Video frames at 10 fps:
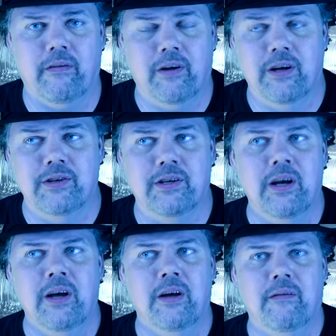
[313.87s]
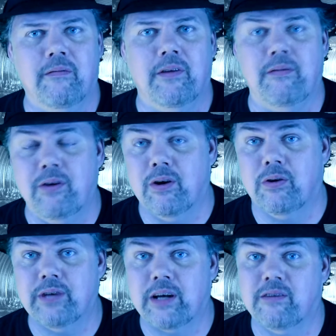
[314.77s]
Because, you
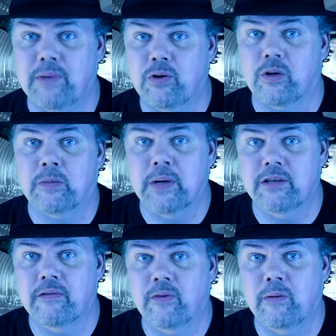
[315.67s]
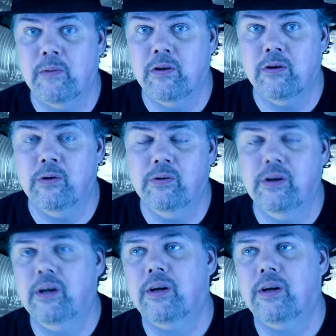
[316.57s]
know, is that going to be too expensive for them to do?